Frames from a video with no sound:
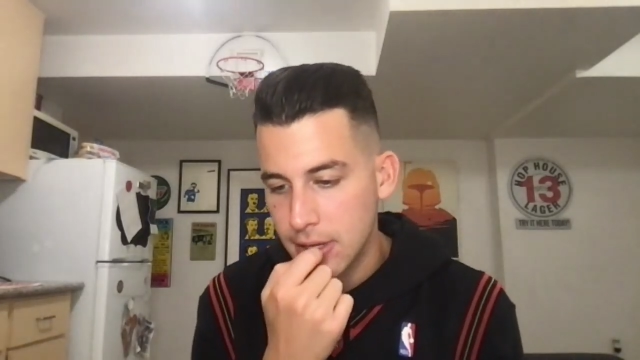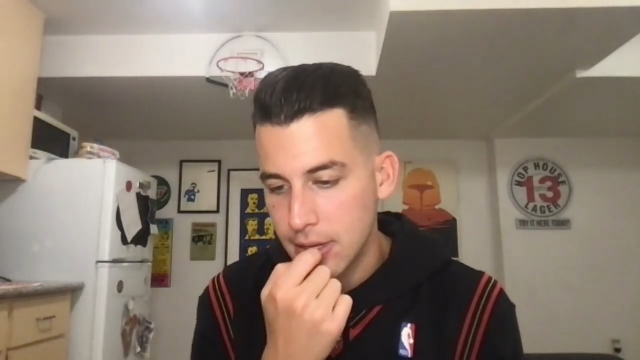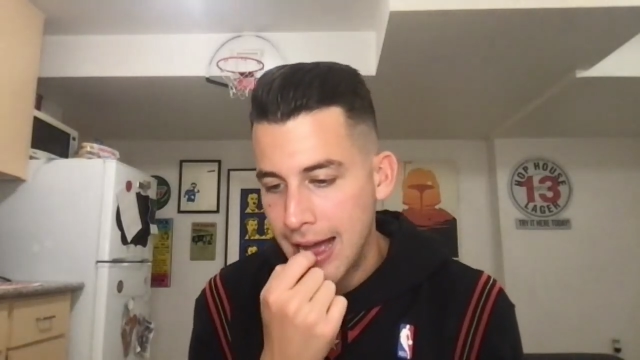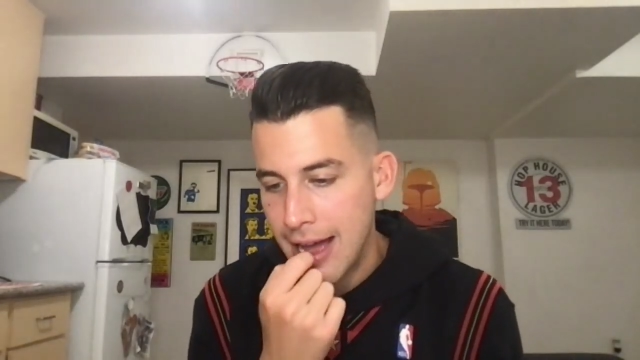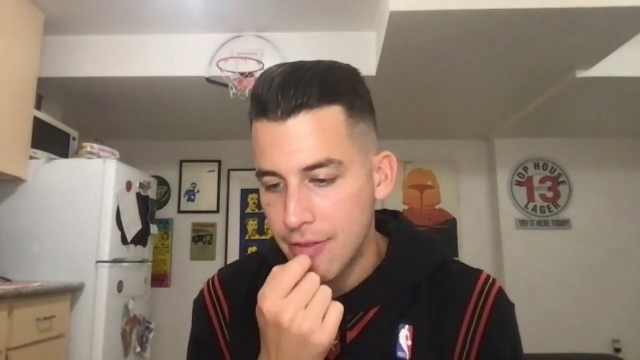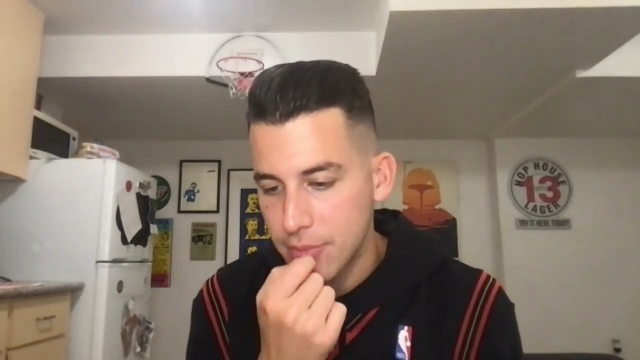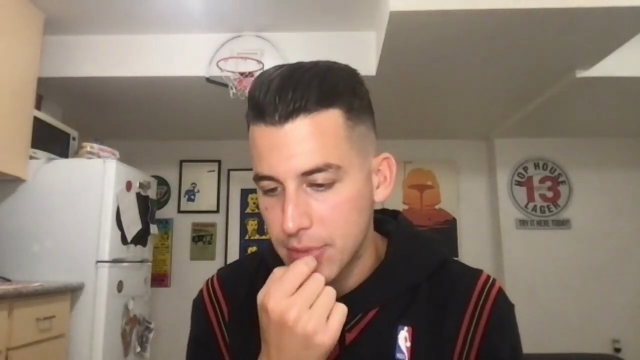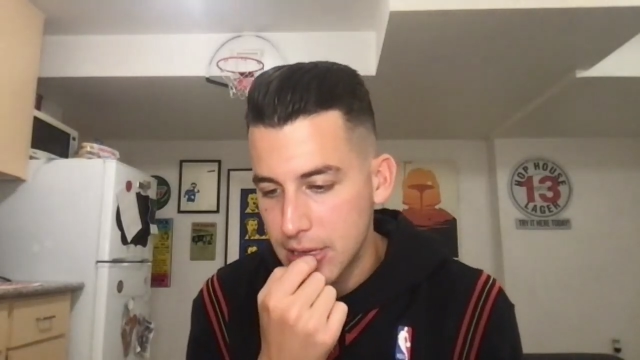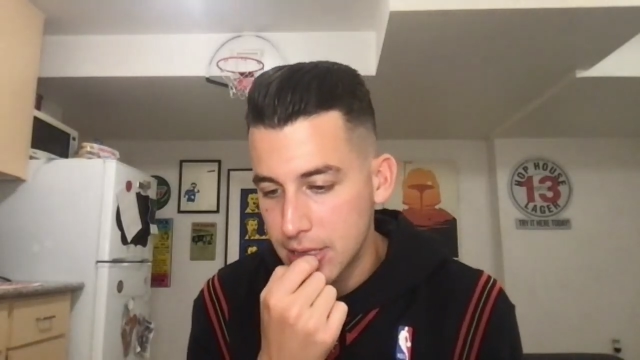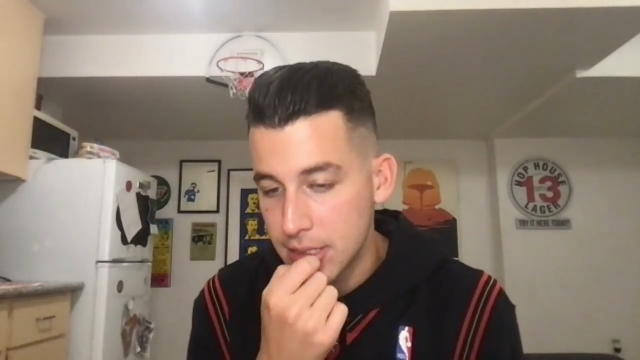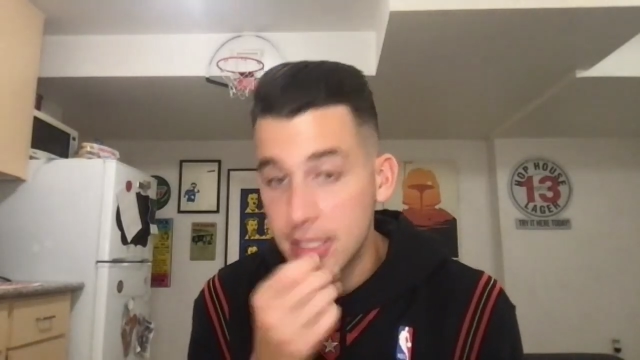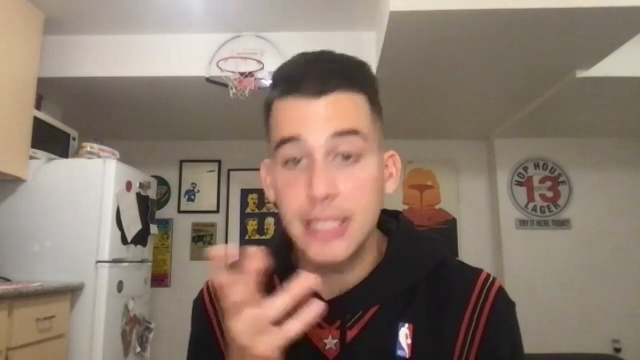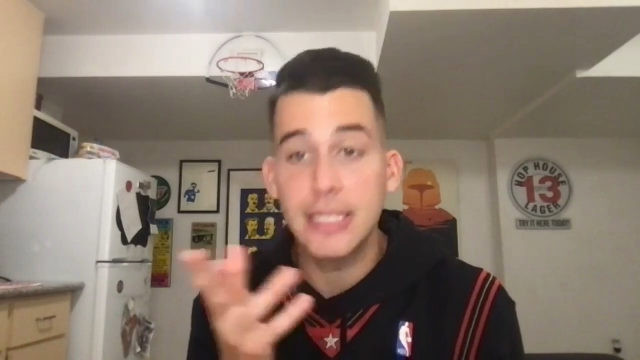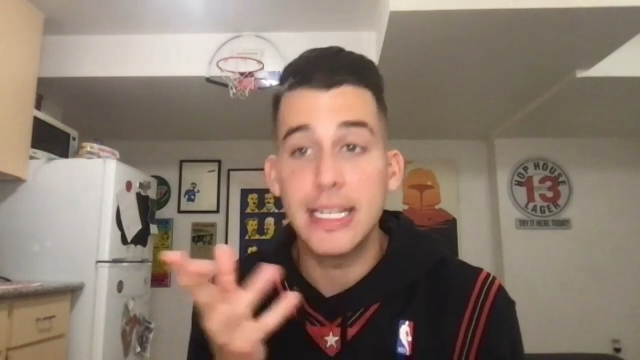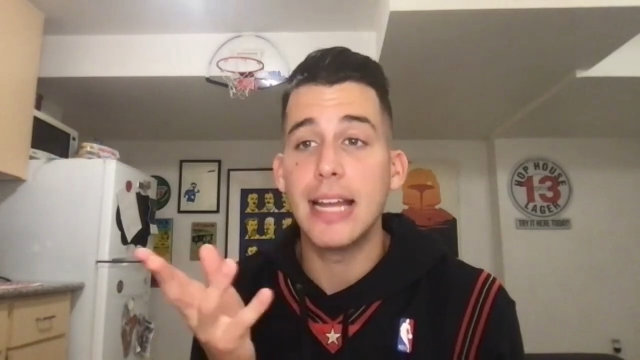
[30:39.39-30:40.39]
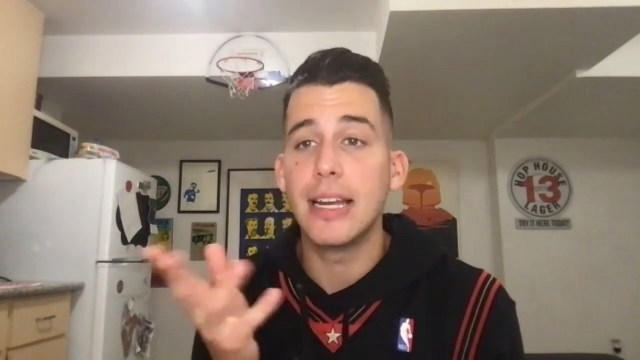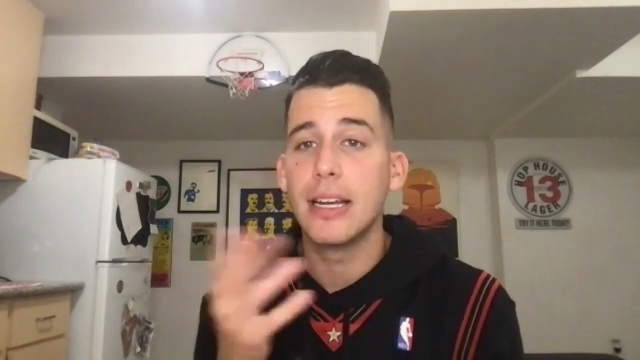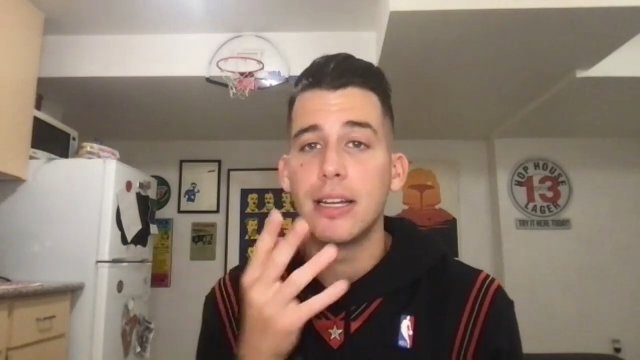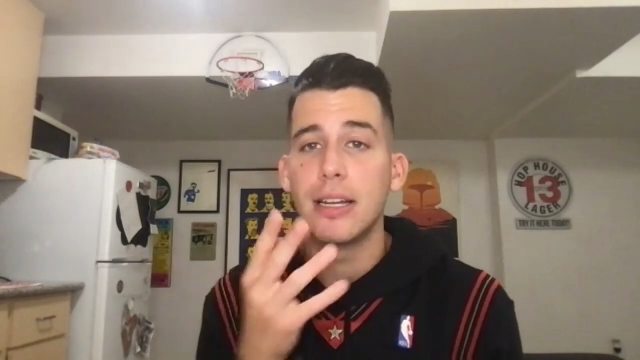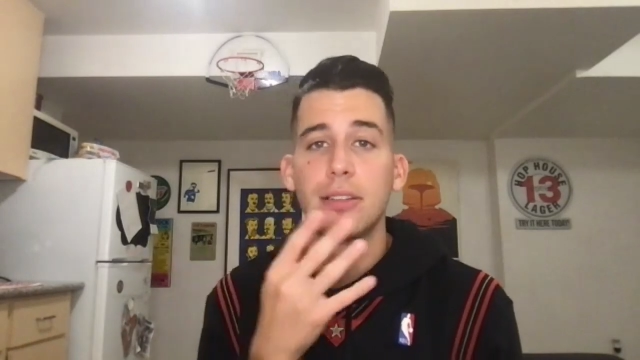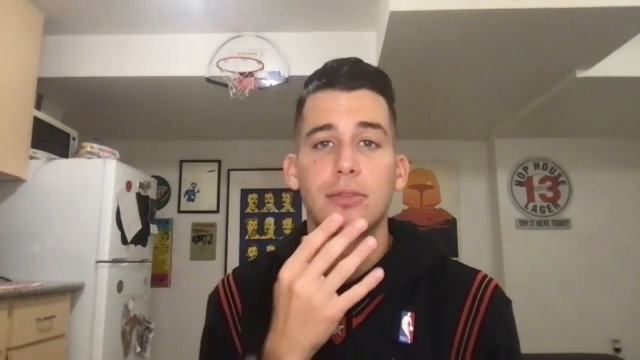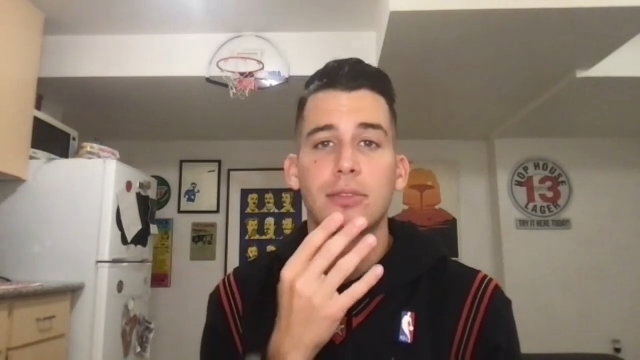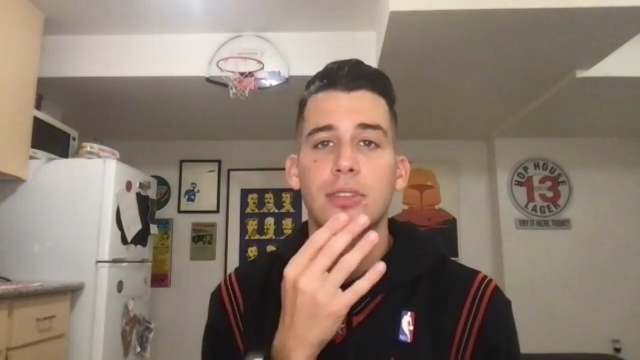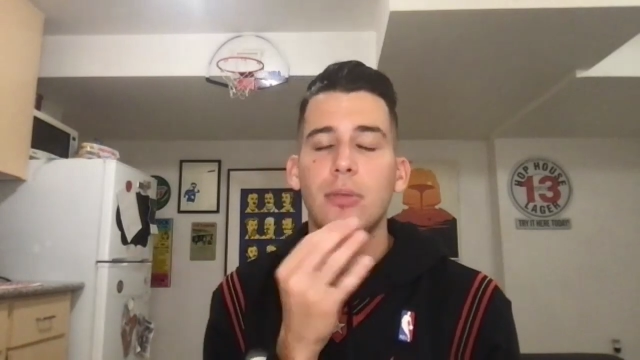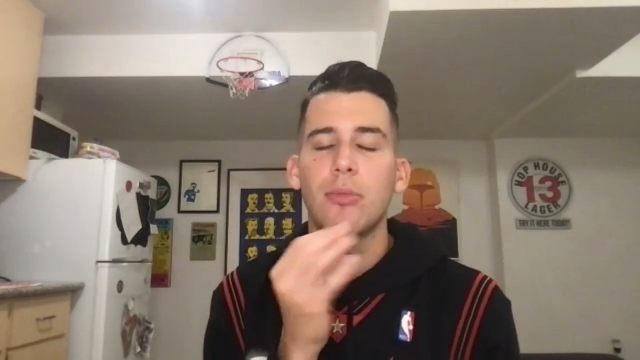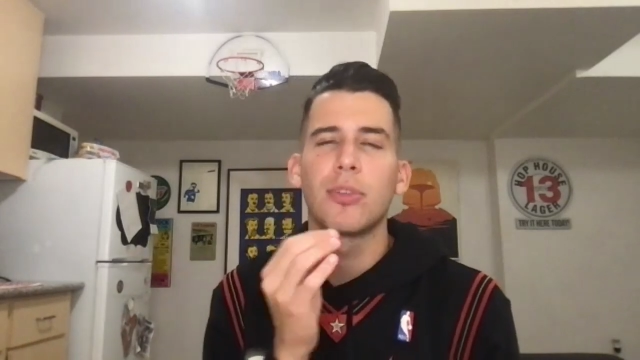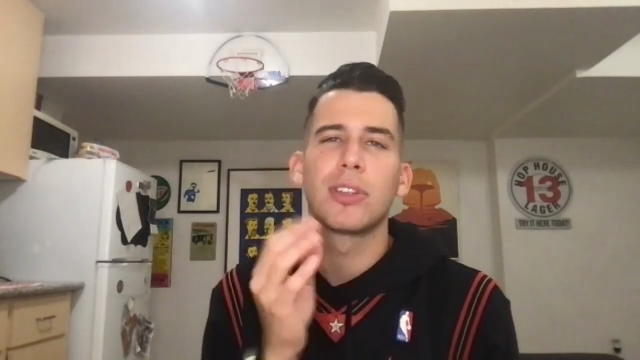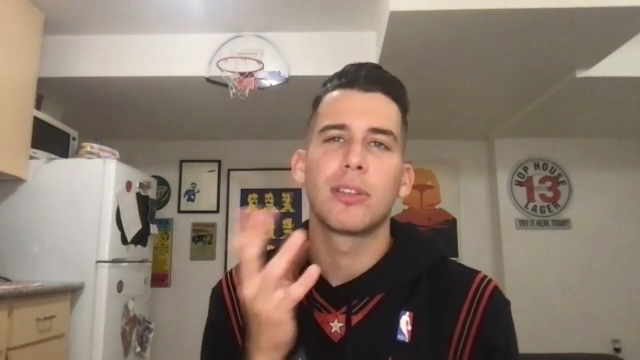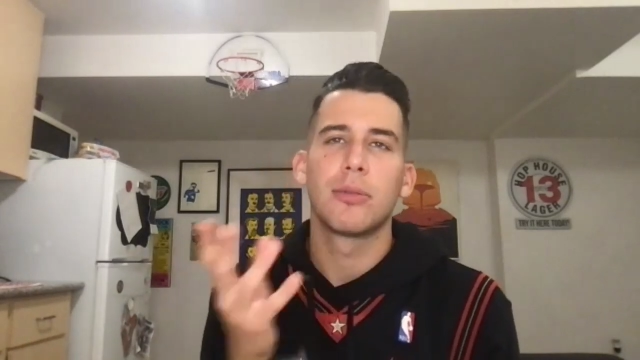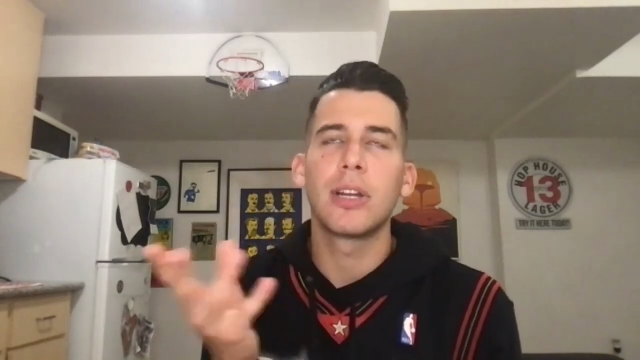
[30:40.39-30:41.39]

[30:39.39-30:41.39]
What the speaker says: have me sedated and well,